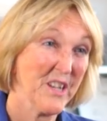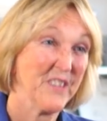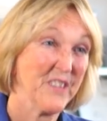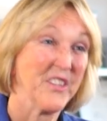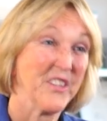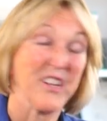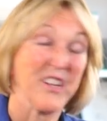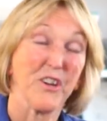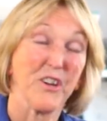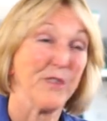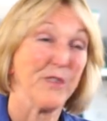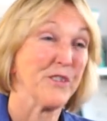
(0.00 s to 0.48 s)

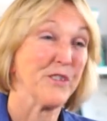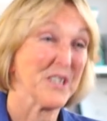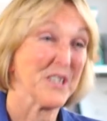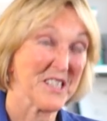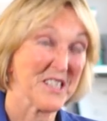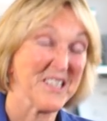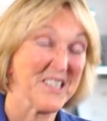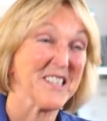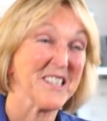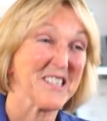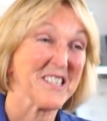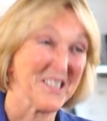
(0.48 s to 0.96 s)
that
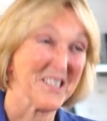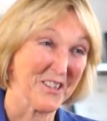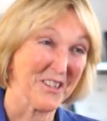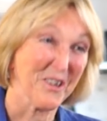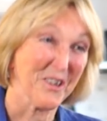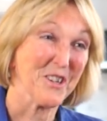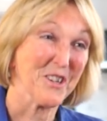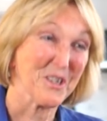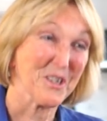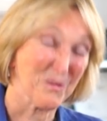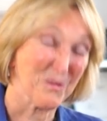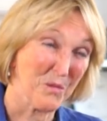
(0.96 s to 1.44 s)
obviously isn't
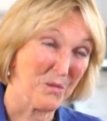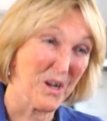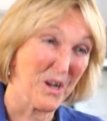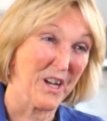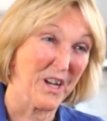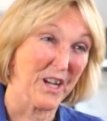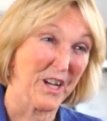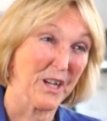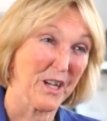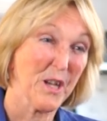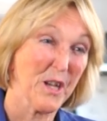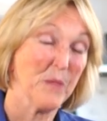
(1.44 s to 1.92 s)
going to
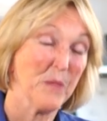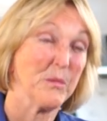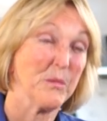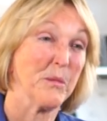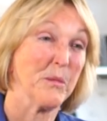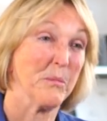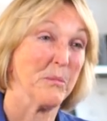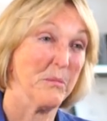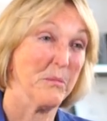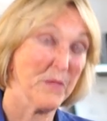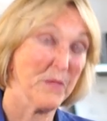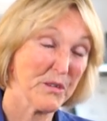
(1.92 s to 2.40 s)
work,
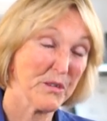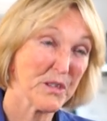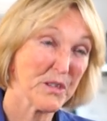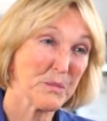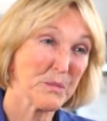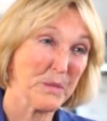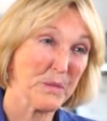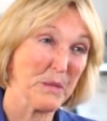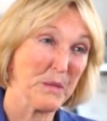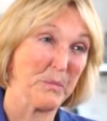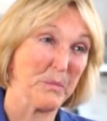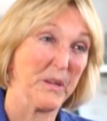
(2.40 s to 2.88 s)
but
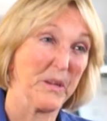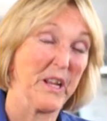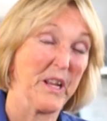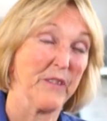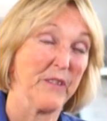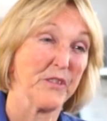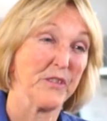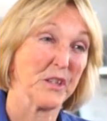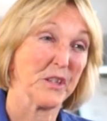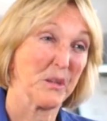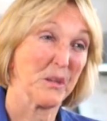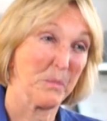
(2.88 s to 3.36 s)
most people
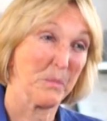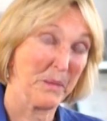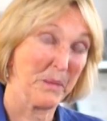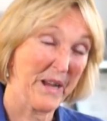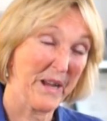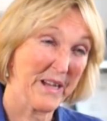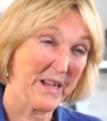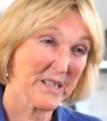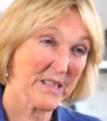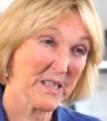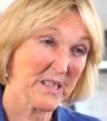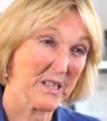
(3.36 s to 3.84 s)
have the
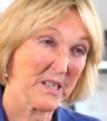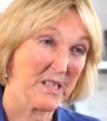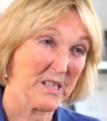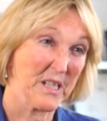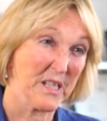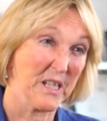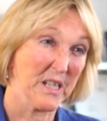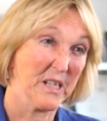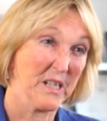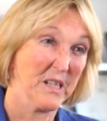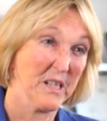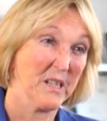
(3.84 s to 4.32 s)
capacity